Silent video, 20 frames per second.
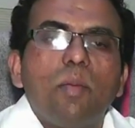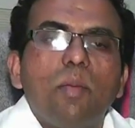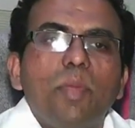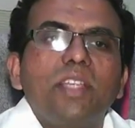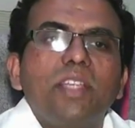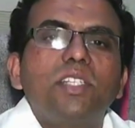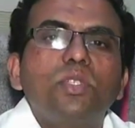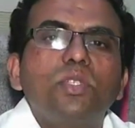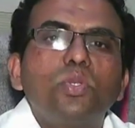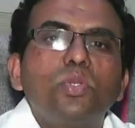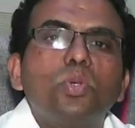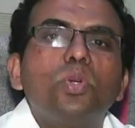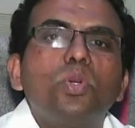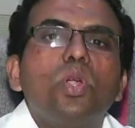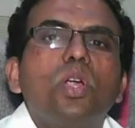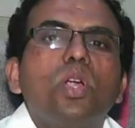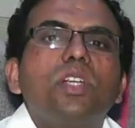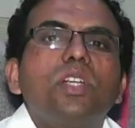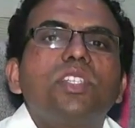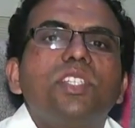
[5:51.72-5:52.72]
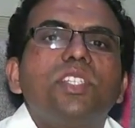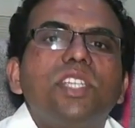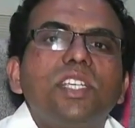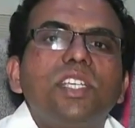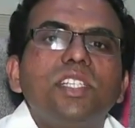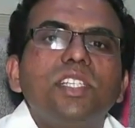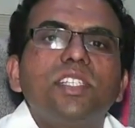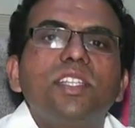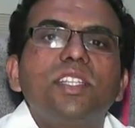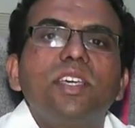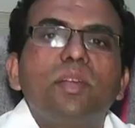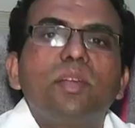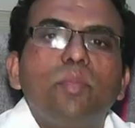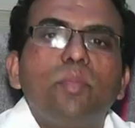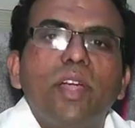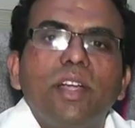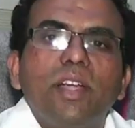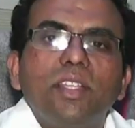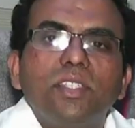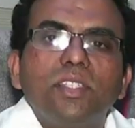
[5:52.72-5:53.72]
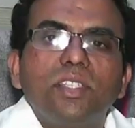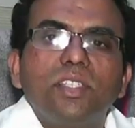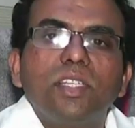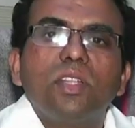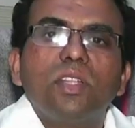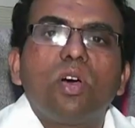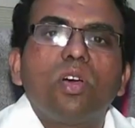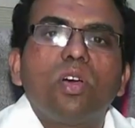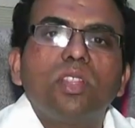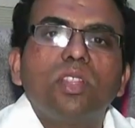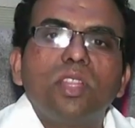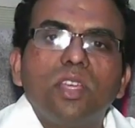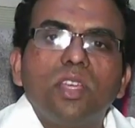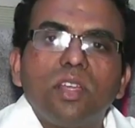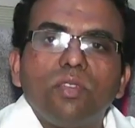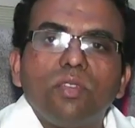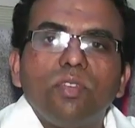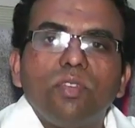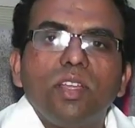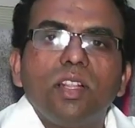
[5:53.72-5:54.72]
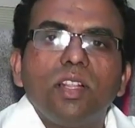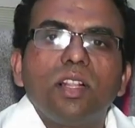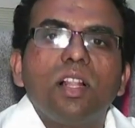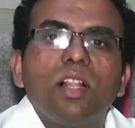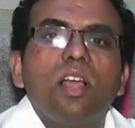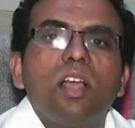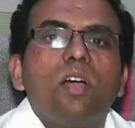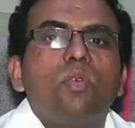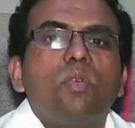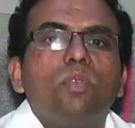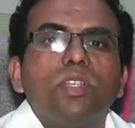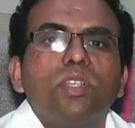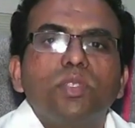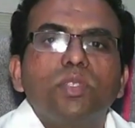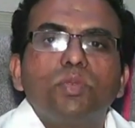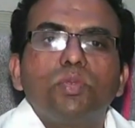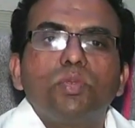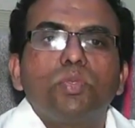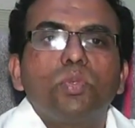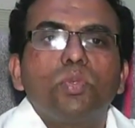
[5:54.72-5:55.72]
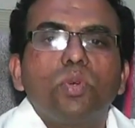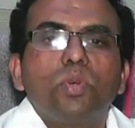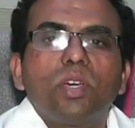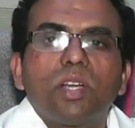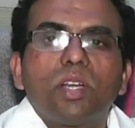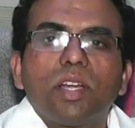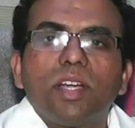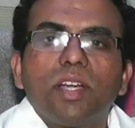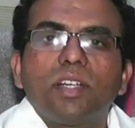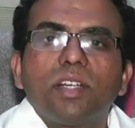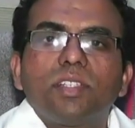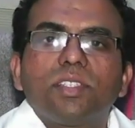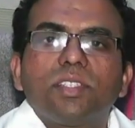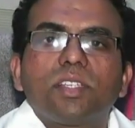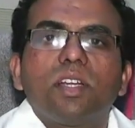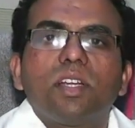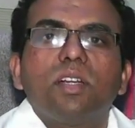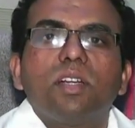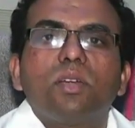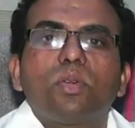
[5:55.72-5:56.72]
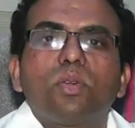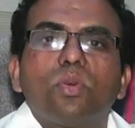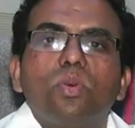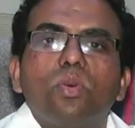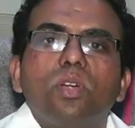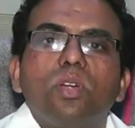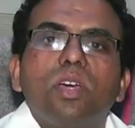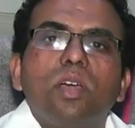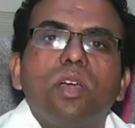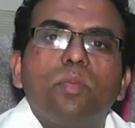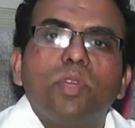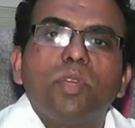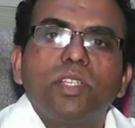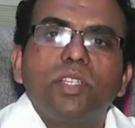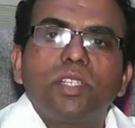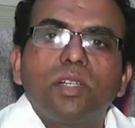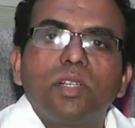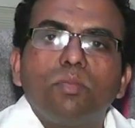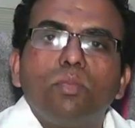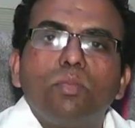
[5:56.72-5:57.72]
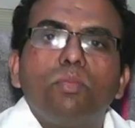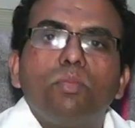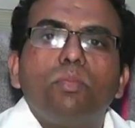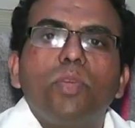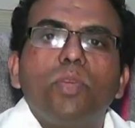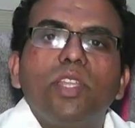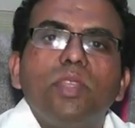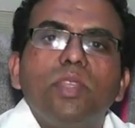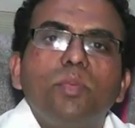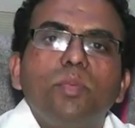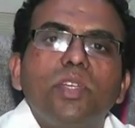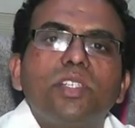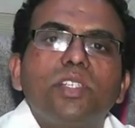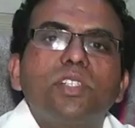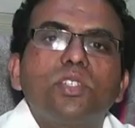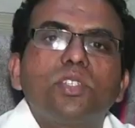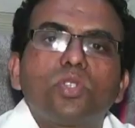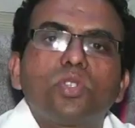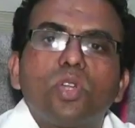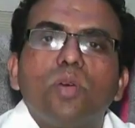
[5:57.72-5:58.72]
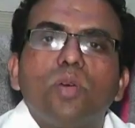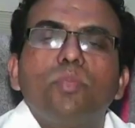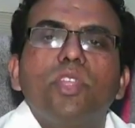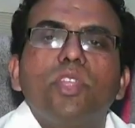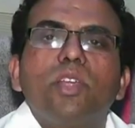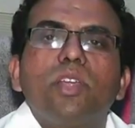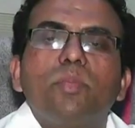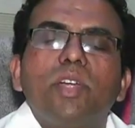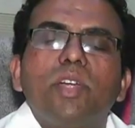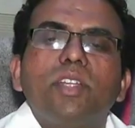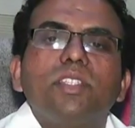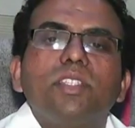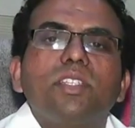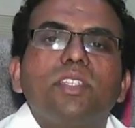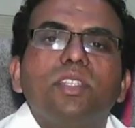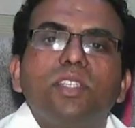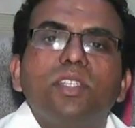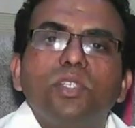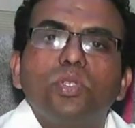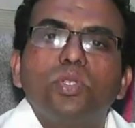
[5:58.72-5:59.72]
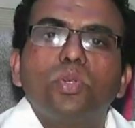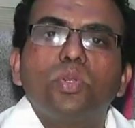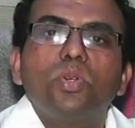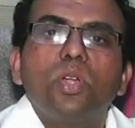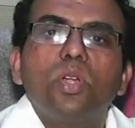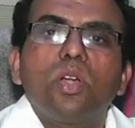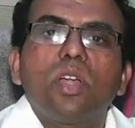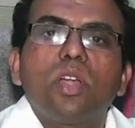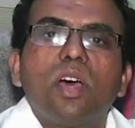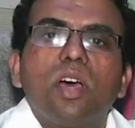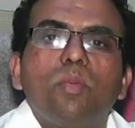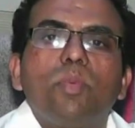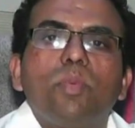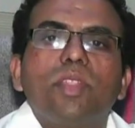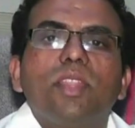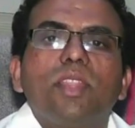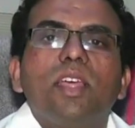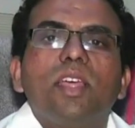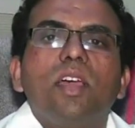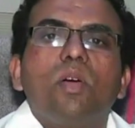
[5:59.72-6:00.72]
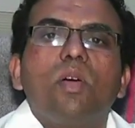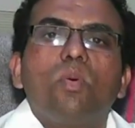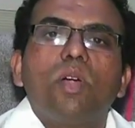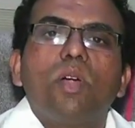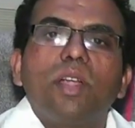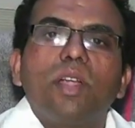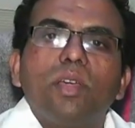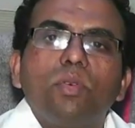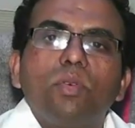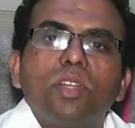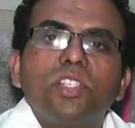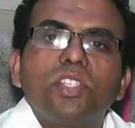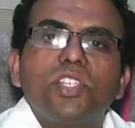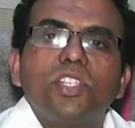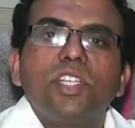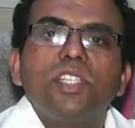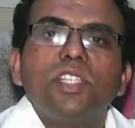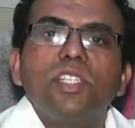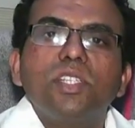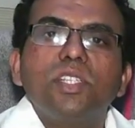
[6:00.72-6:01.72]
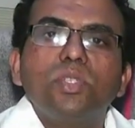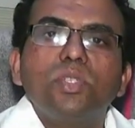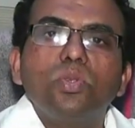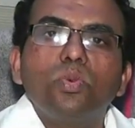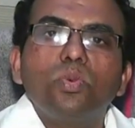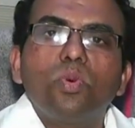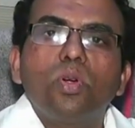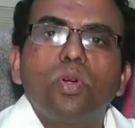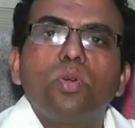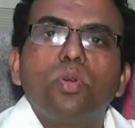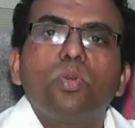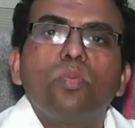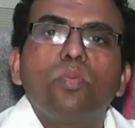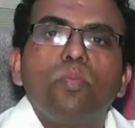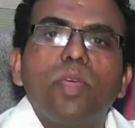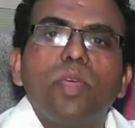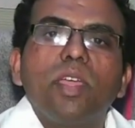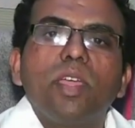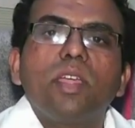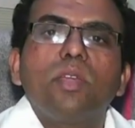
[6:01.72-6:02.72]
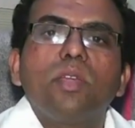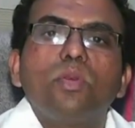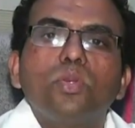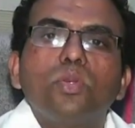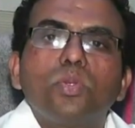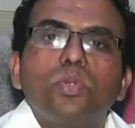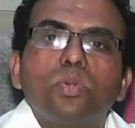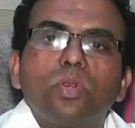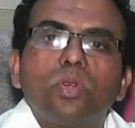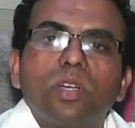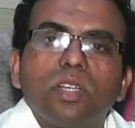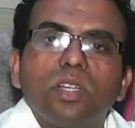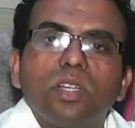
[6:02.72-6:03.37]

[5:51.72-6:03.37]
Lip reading: Patient should not change their medicine on their will. Once sugar gets controlled, many patients stop their medicine. This should not happen. Whatever changes you want to make, you should